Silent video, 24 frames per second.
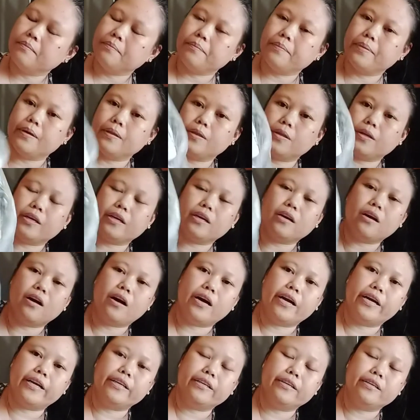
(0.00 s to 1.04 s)
bitter
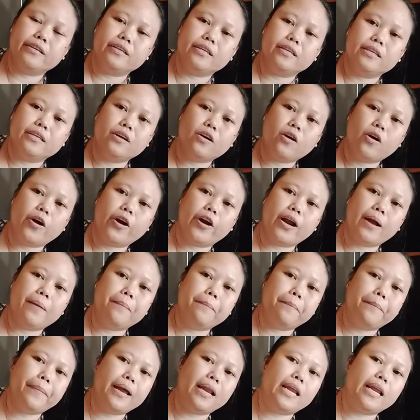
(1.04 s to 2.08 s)
gourd or
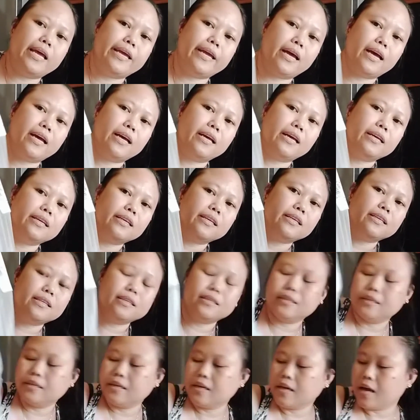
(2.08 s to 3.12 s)
ampalaya.
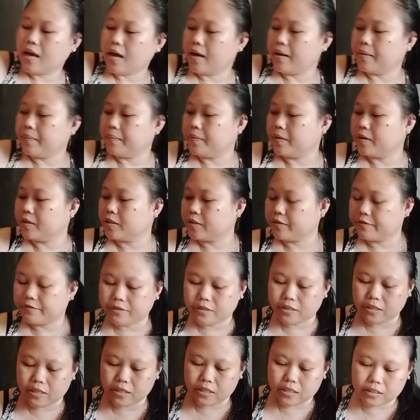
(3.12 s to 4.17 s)
I bought of
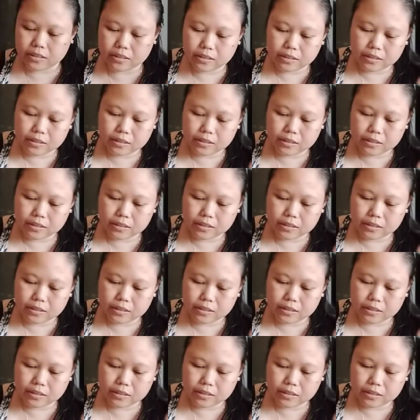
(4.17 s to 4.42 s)
this.